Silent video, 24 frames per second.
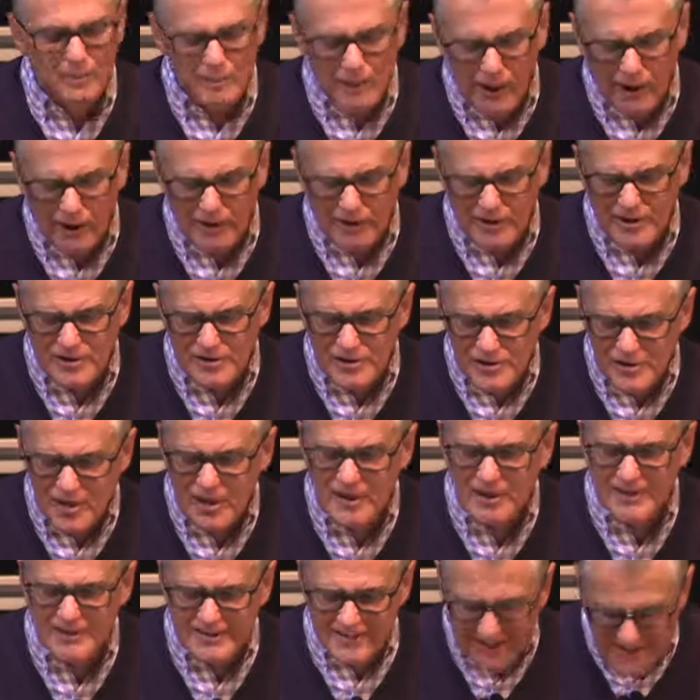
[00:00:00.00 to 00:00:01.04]
marriage
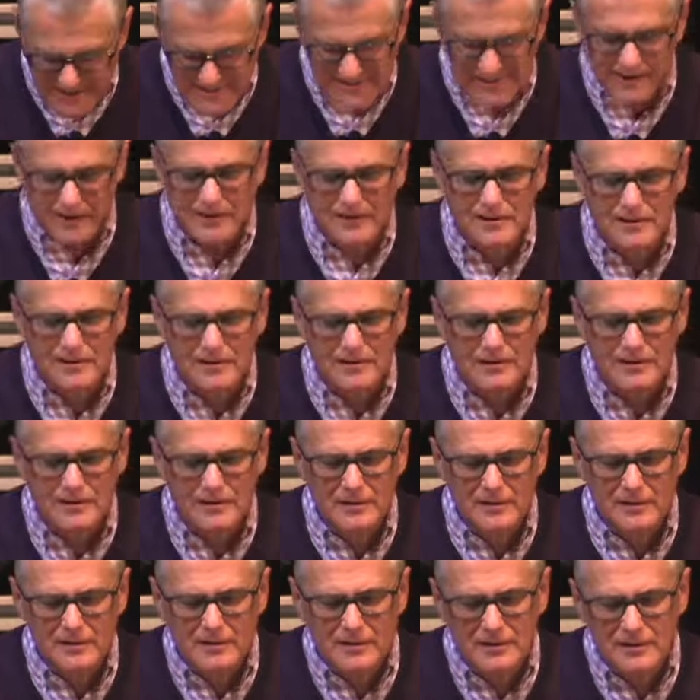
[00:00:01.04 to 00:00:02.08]
doesn't
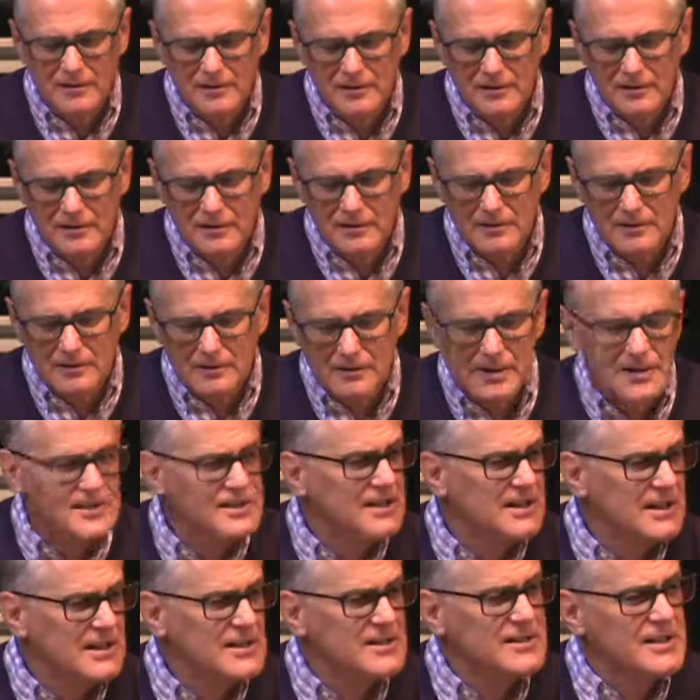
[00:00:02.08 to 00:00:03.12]
is
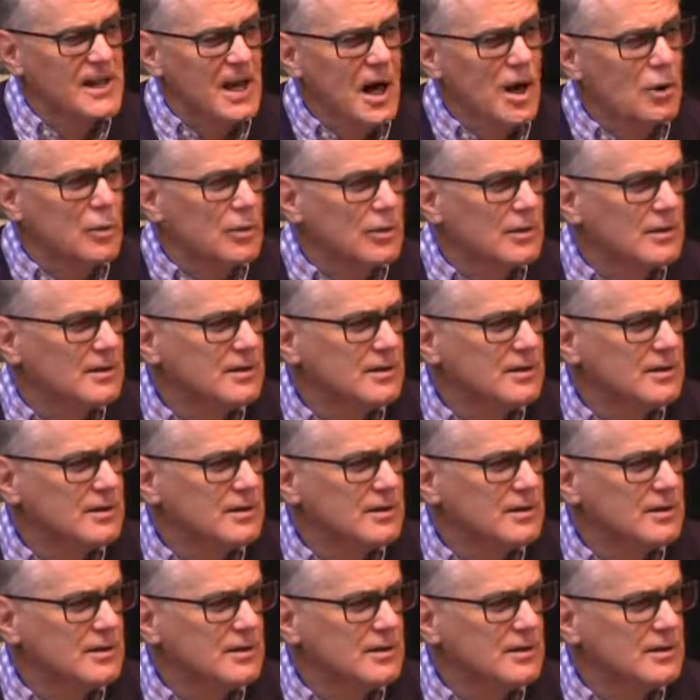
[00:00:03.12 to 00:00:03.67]
an easy out.